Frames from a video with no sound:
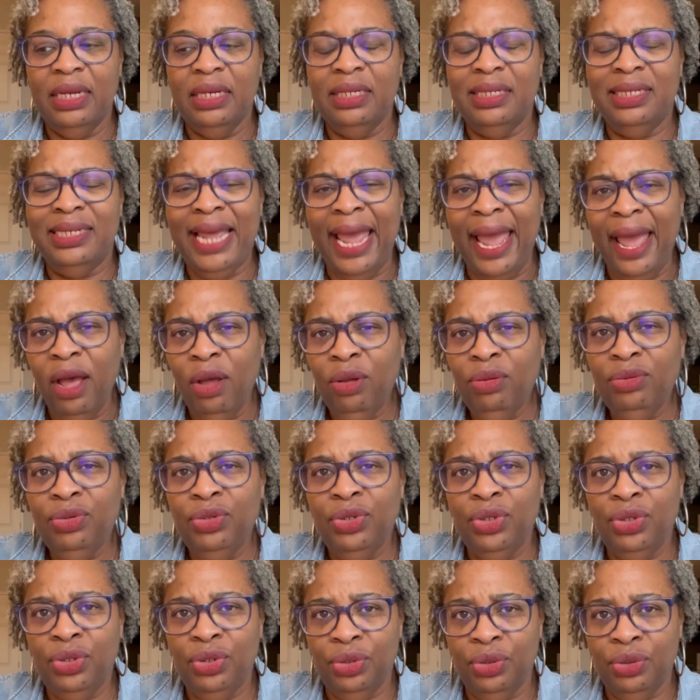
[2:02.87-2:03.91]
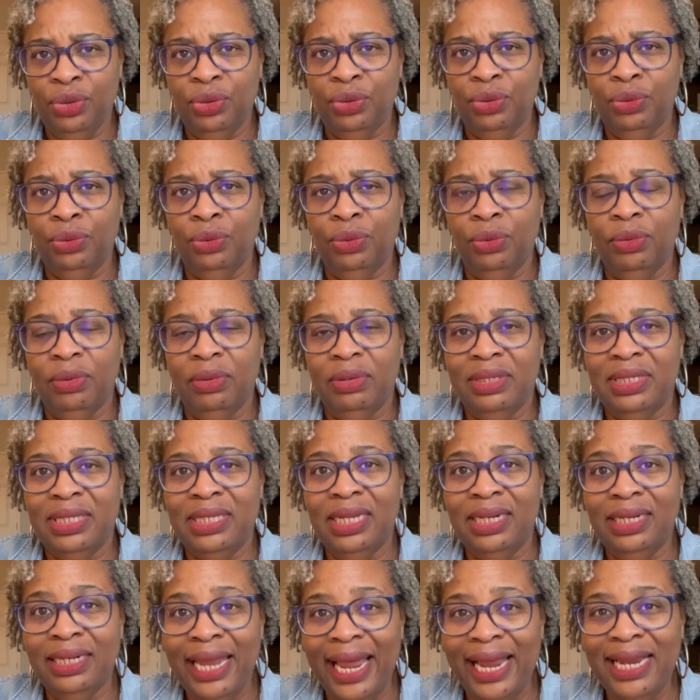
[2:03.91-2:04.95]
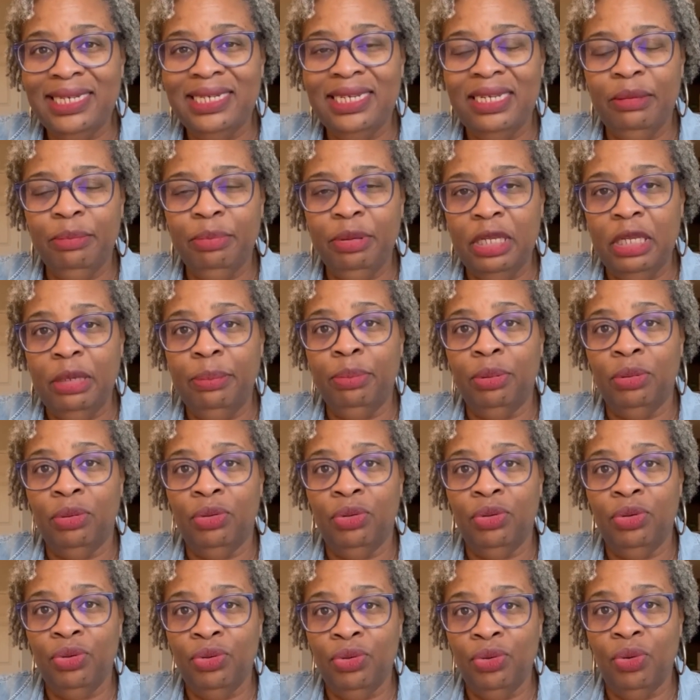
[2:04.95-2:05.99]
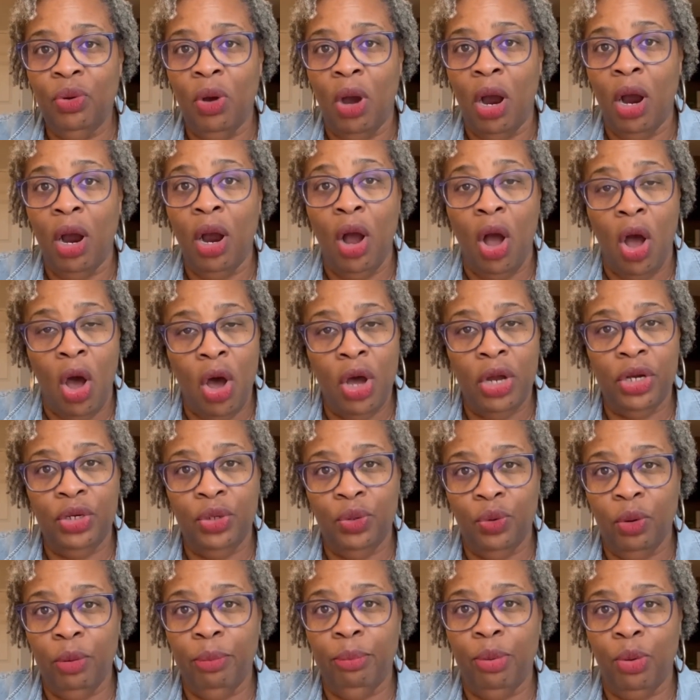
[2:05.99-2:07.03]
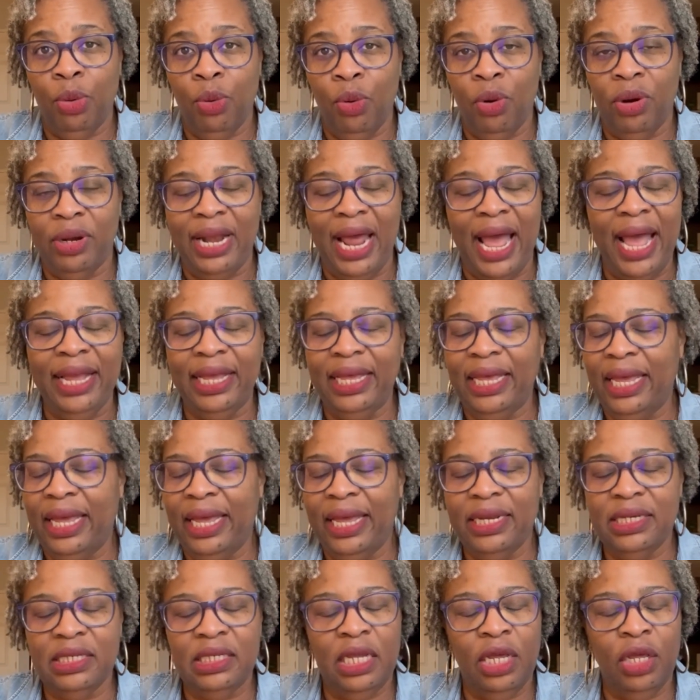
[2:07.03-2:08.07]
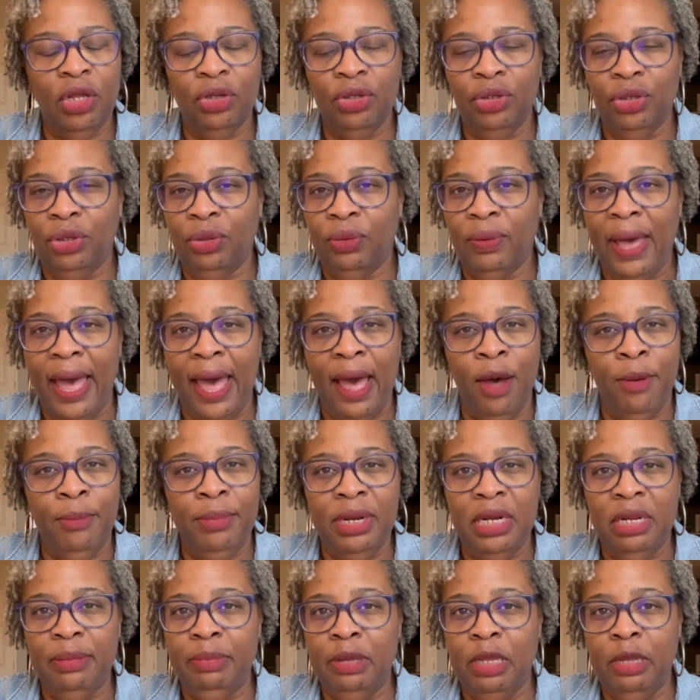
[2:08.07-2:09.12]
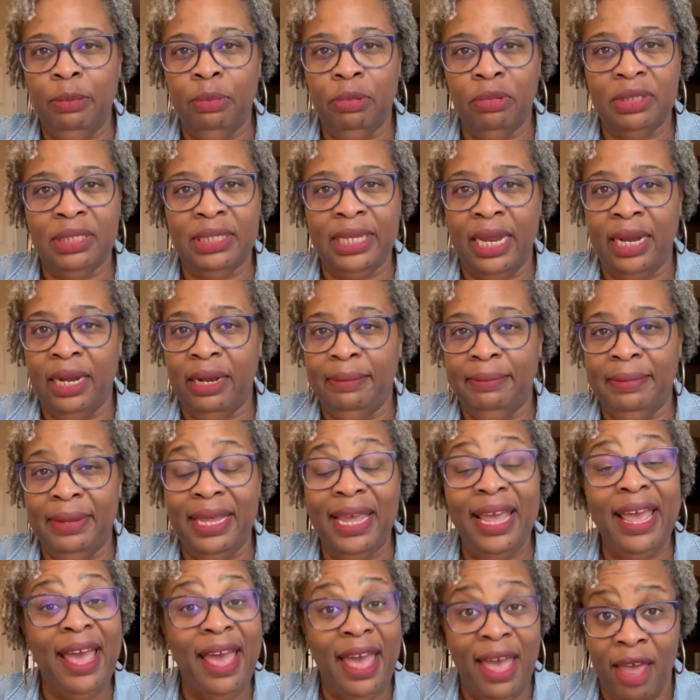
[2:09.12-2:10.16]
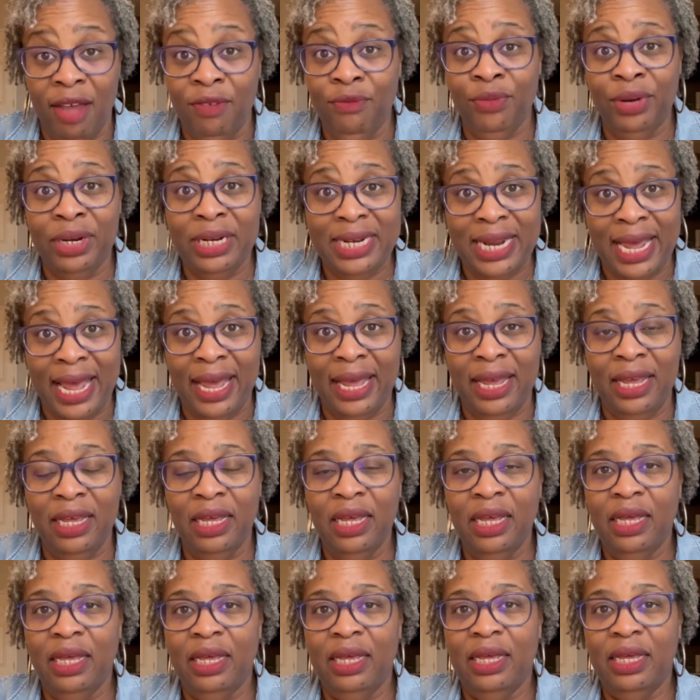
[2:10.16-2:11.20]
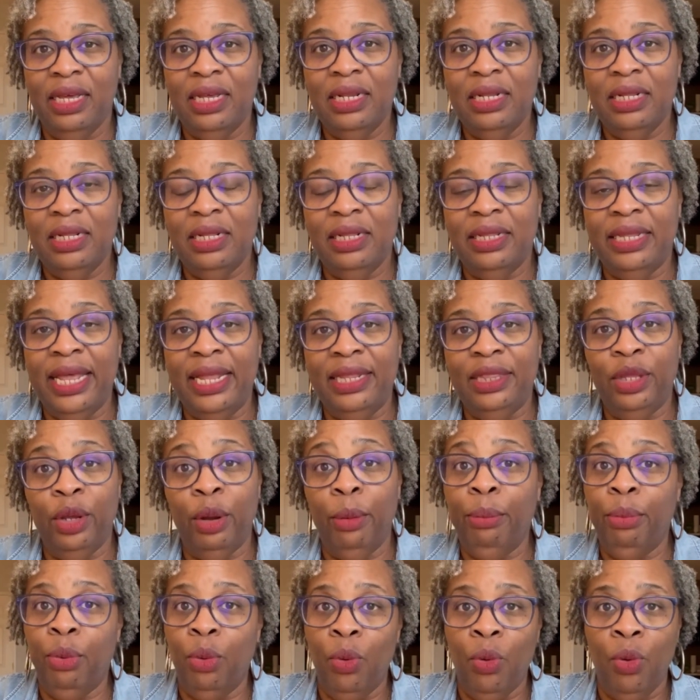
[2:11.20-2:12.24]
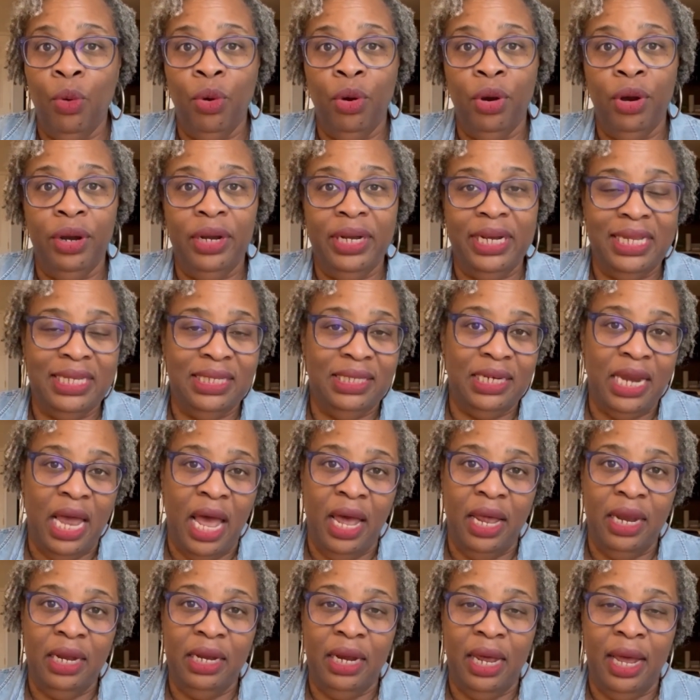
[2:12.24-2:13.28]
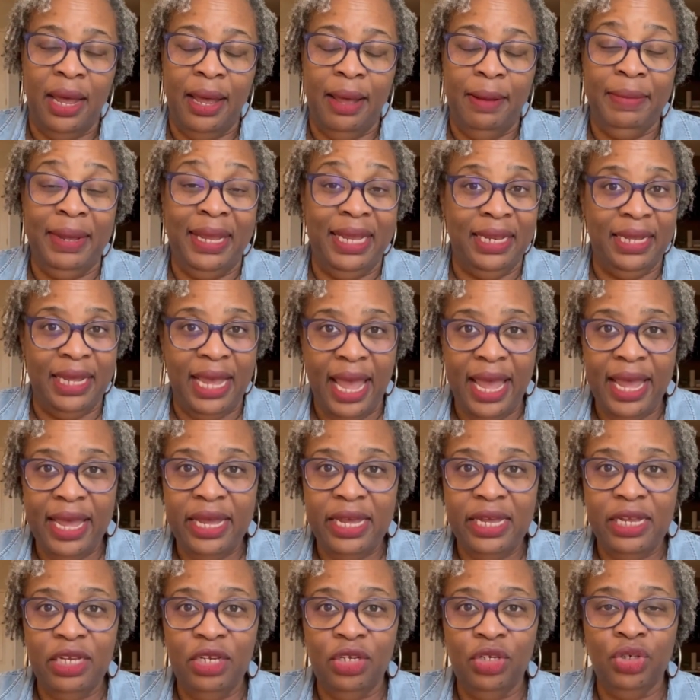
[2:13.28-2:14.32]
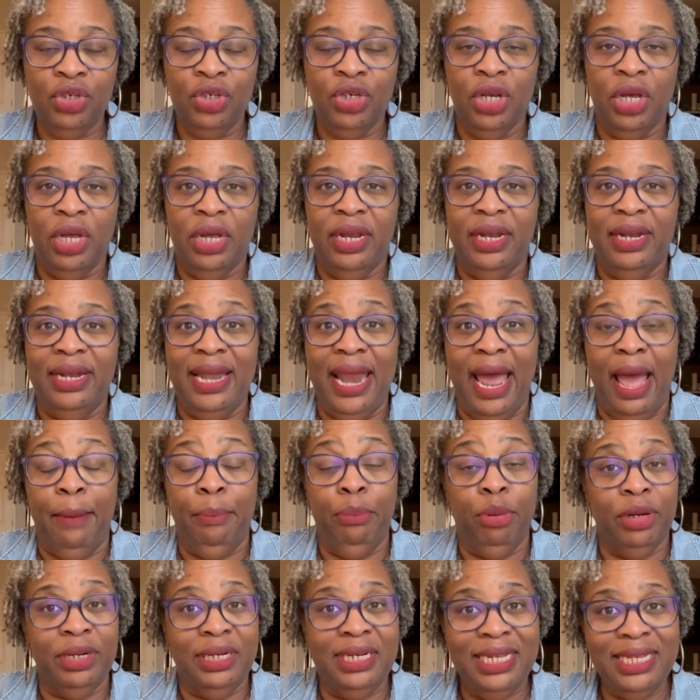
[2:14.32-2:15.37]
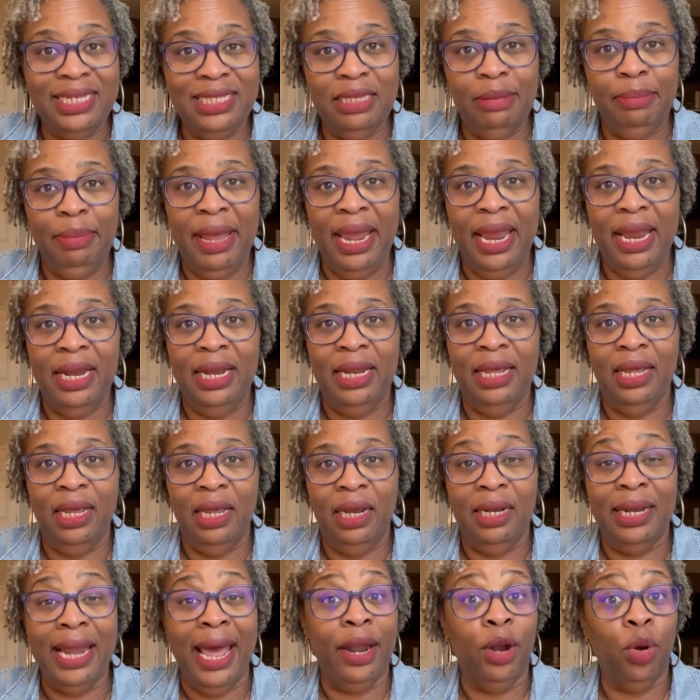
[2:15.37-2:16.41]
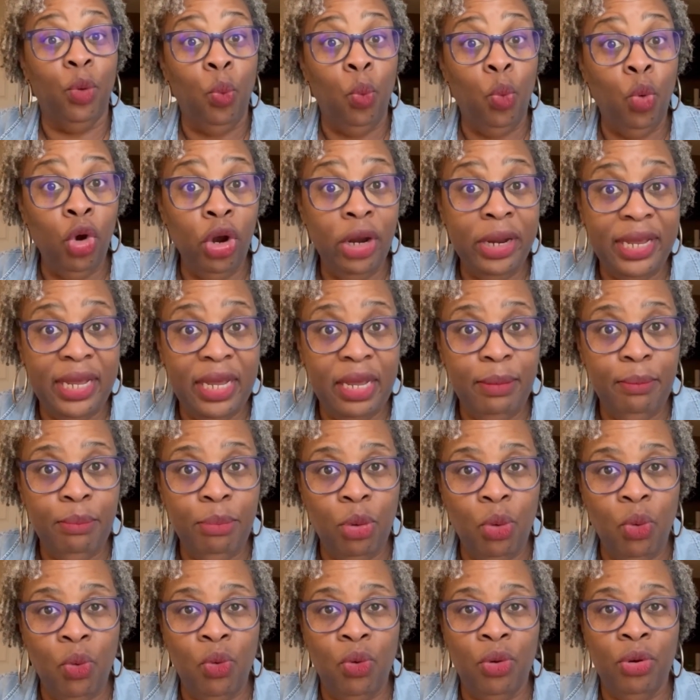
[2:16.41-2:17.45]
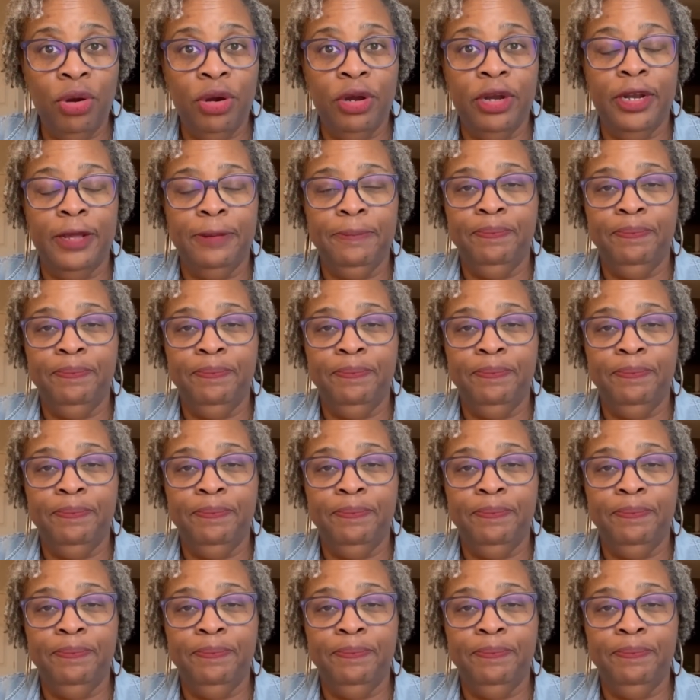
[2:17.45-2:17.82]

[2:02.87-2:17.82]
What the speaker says: down to selecting people who are on your board. I can't tell you how many people say to me every day that their board is not engaged, not participating, not a working board,